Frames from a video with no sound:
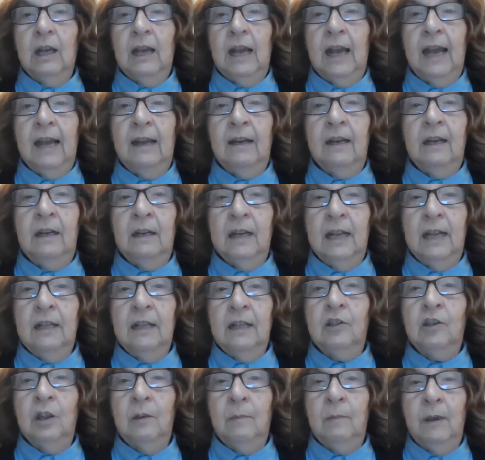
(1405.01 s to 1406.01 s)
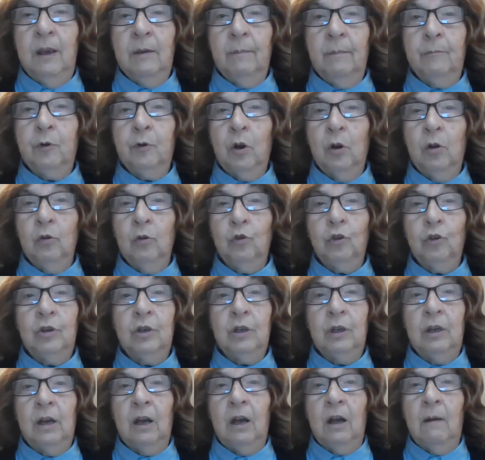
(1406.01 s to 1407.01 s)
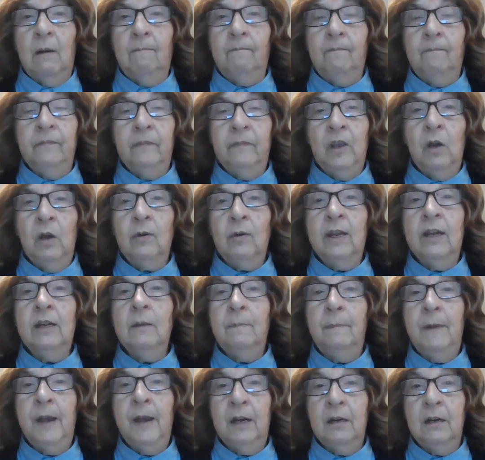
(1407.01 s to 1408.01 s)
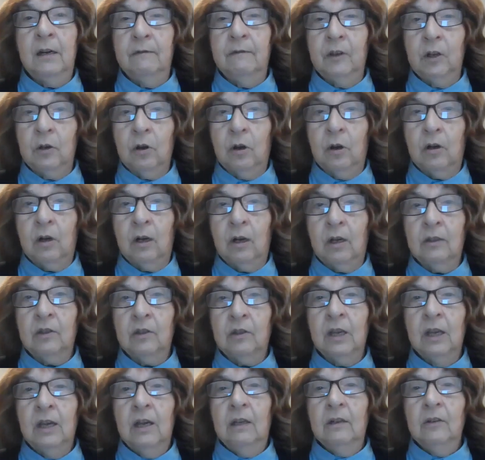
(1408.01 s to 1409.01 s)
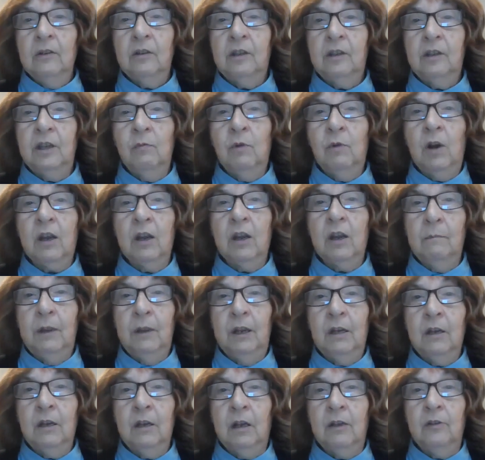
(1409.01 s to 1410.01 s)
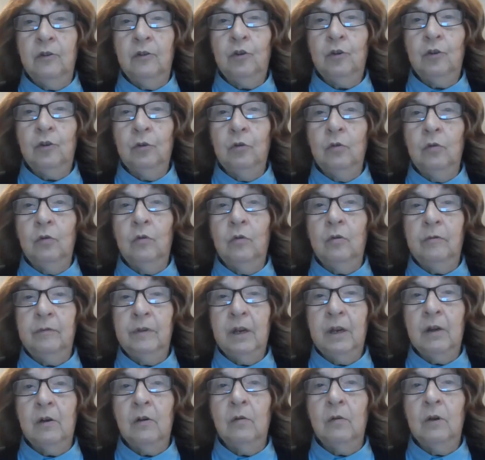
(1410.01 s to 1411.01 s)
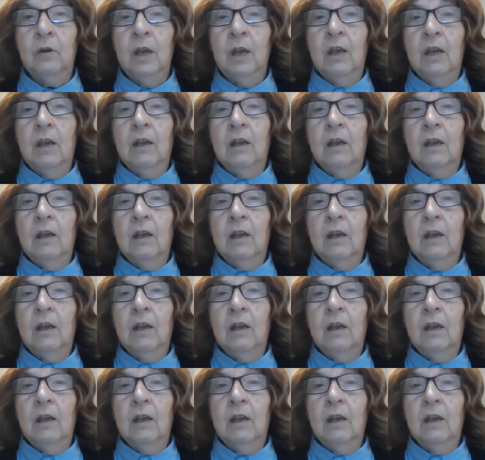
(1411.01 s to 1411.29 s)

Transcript: And it needs to be approached, um, you know, independent of the cause to see what can be done to, you know,